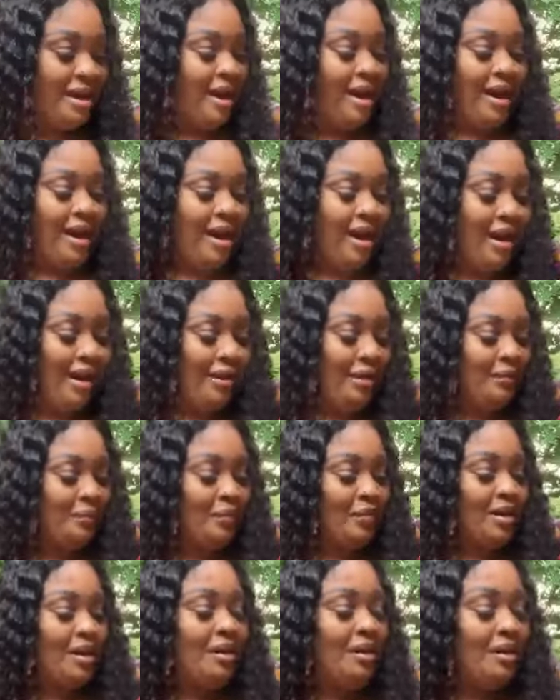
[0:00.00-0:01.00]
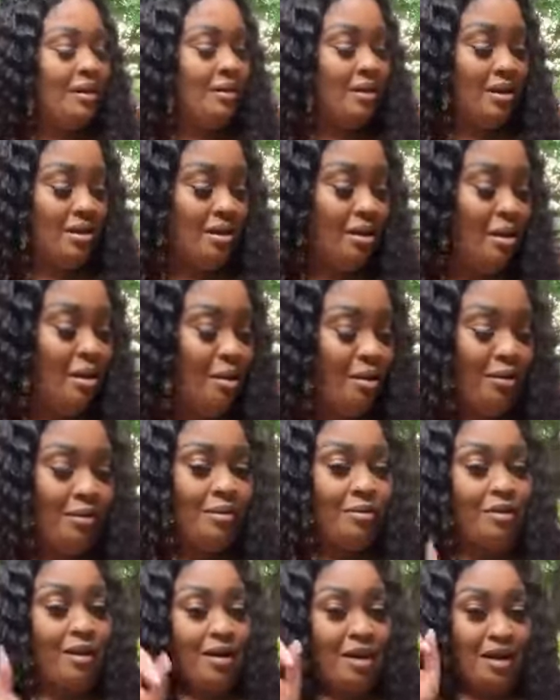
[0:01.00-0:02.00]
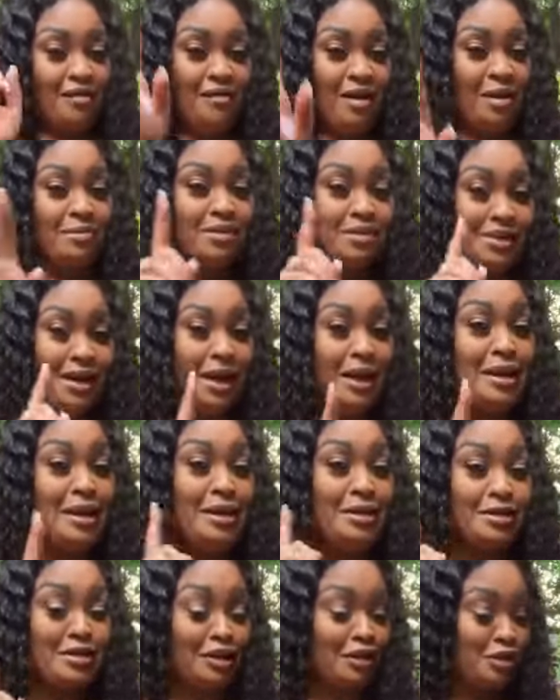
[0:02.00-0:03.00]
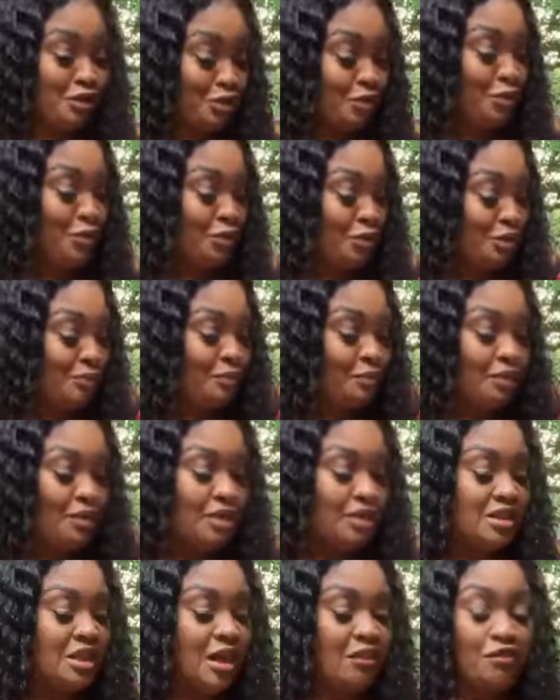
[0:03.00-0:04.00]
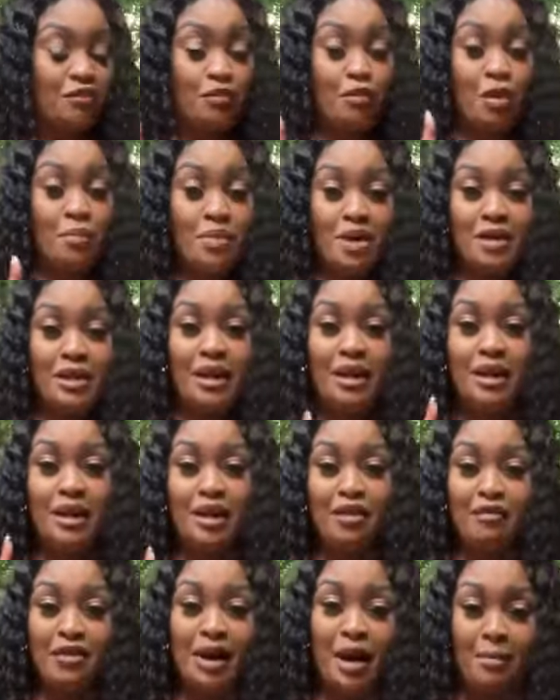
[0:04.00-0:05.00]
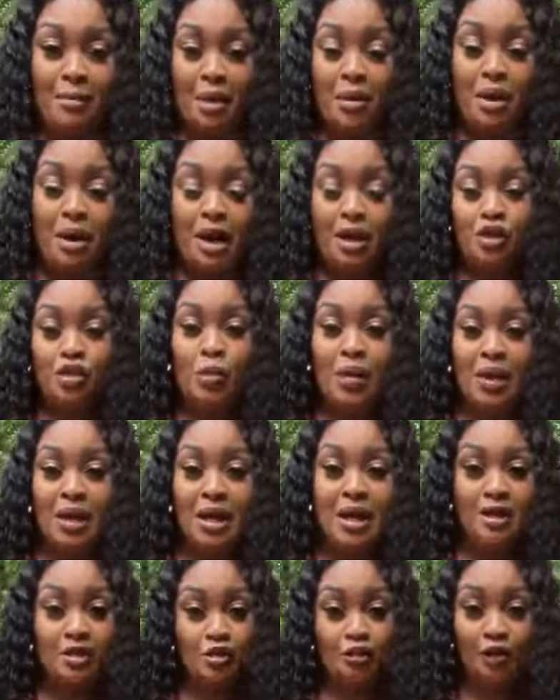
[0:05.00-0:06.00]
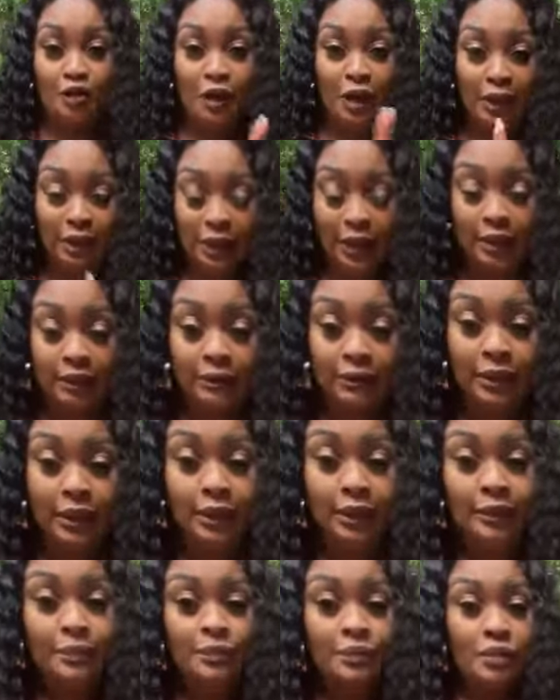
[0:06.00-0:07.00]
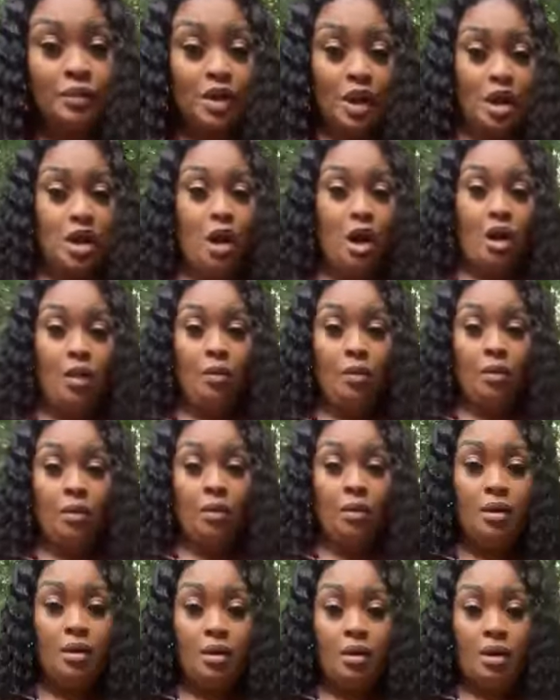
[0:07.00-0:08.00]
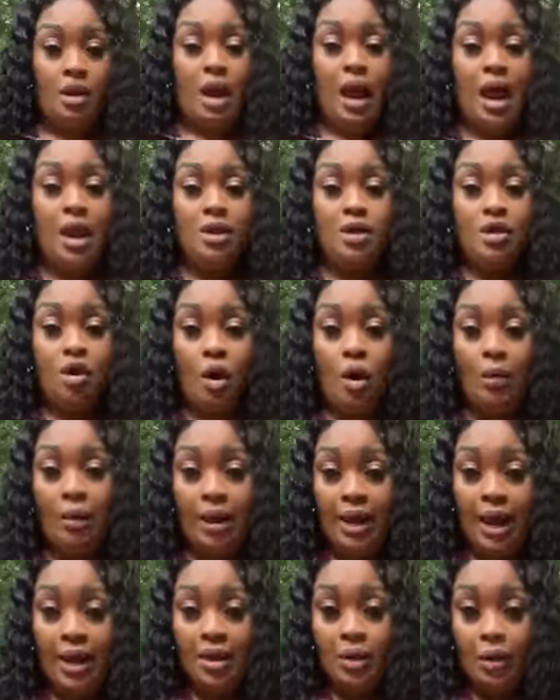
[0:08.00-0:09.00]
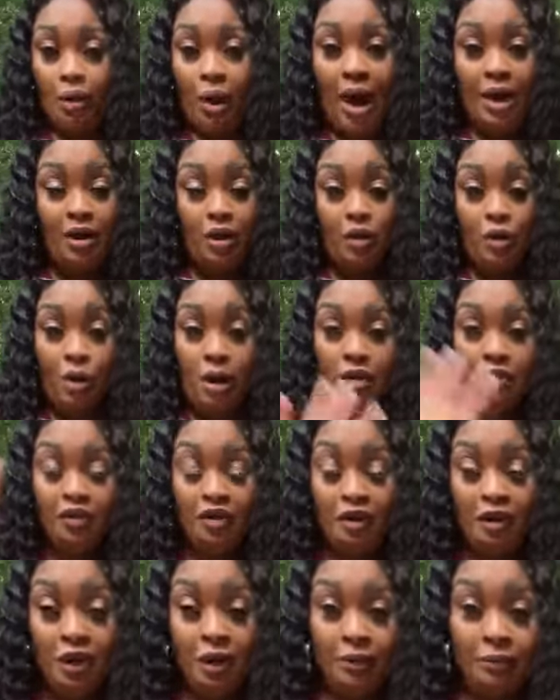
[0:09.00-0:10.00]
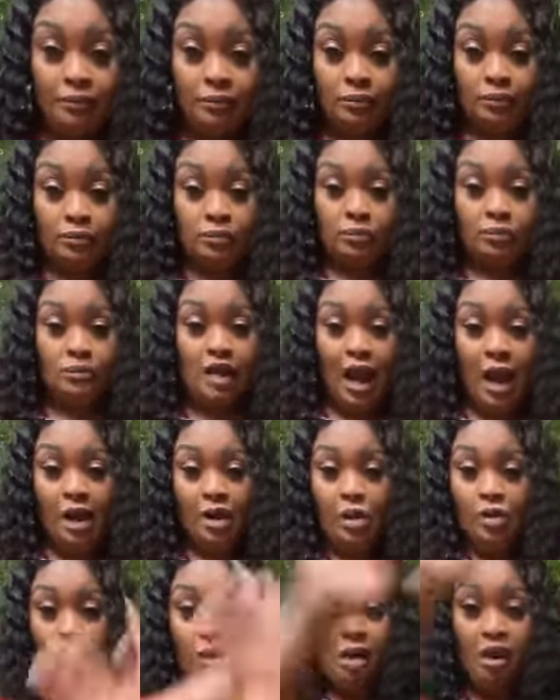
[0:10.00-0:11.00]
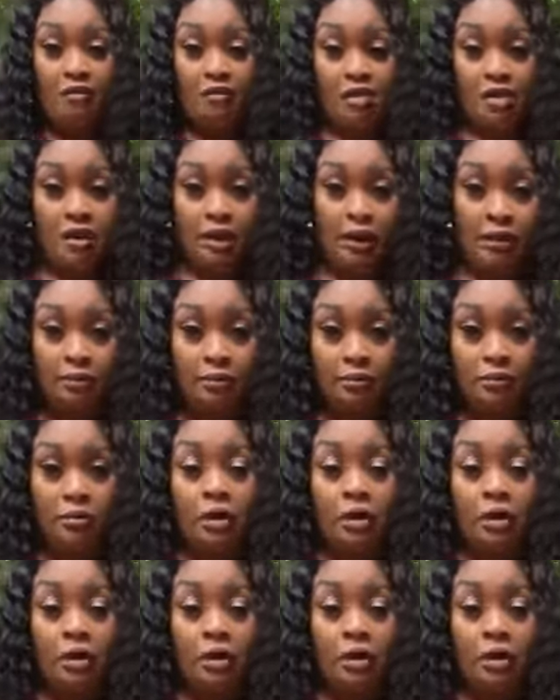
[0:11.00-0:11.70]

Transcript: uh-uh. You know, whatever I'm saying is the truth. Chef Ruby didn't live in America twenty years for nothing. You know, I know what I know. I don't know everything. I don't know everything,